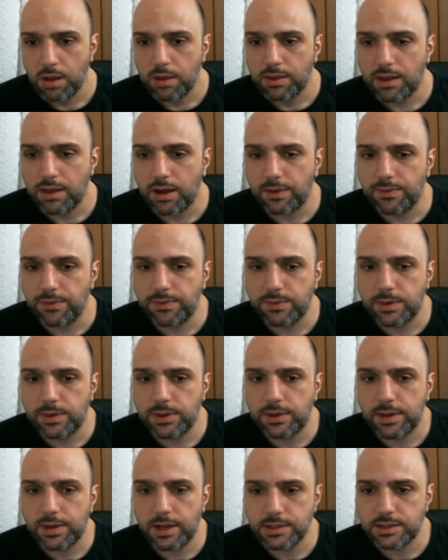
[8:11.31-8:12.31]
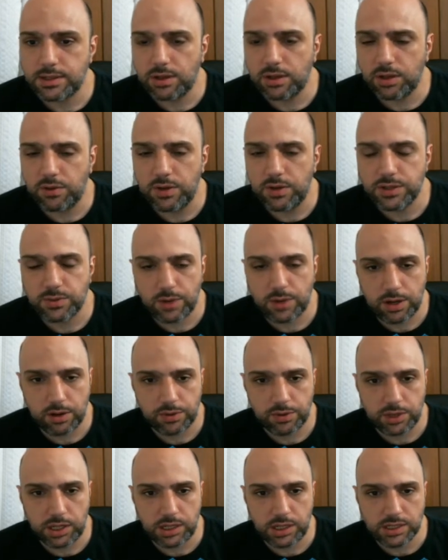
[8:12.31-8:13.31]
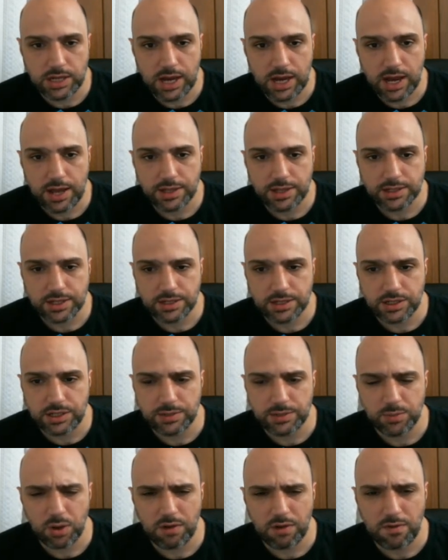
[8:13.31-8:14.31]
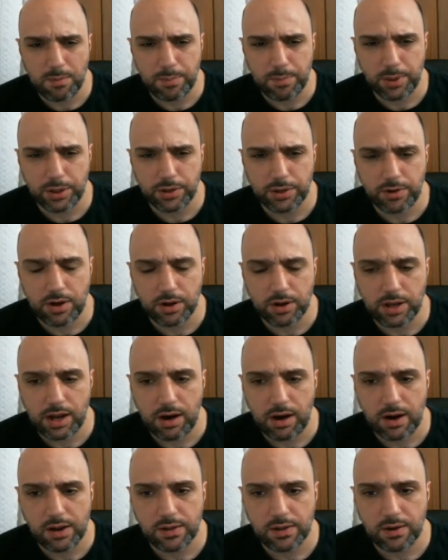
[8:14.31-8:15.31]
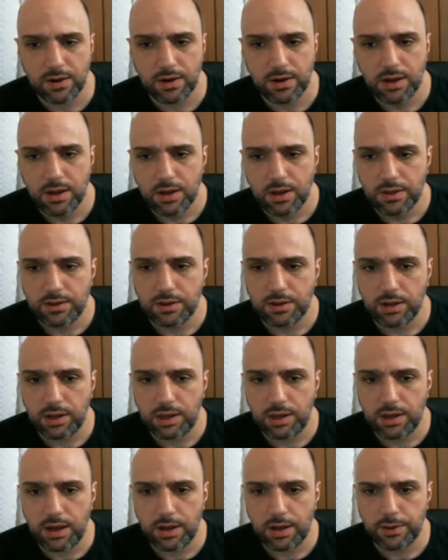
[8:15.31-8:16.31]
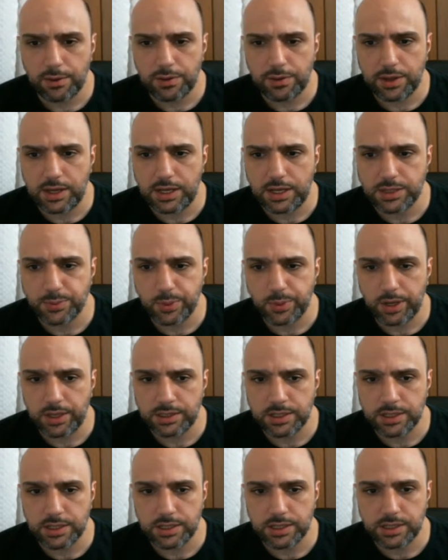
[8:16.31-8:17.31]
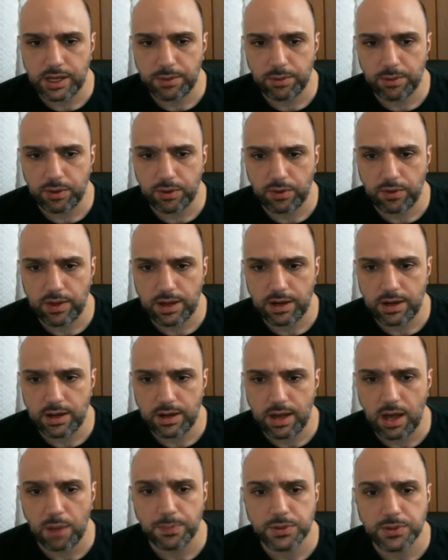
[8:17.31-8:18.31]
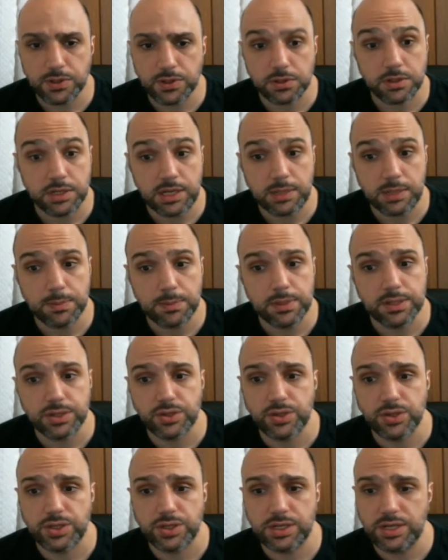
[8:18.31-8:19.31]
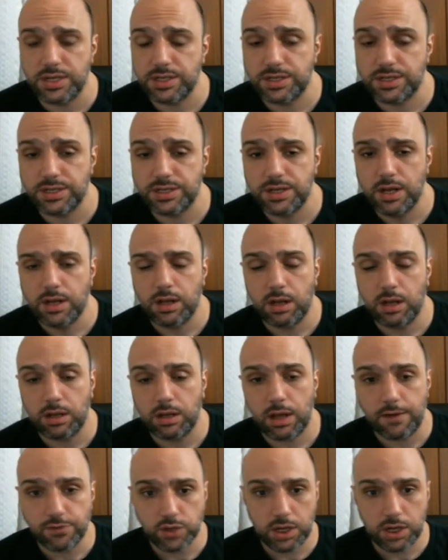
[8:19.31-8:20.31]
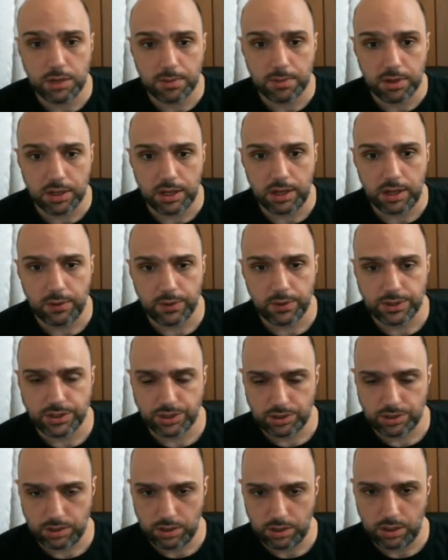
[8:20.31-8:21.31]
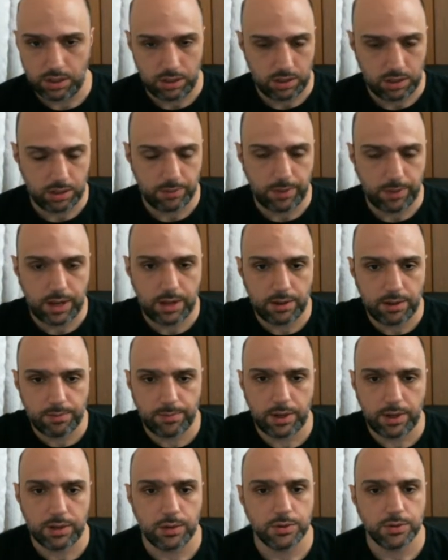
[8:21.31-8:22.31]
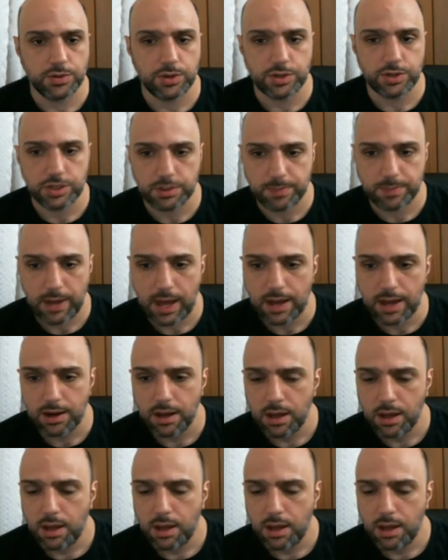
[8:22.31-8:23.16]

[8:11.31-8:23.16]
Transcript: Now, that's the only reason why I don't think he's high. It's because he's more of a build-around character. The only other thing he's bringing to the table that helps your team is just his Life Drain ability, which by no stretch is bad.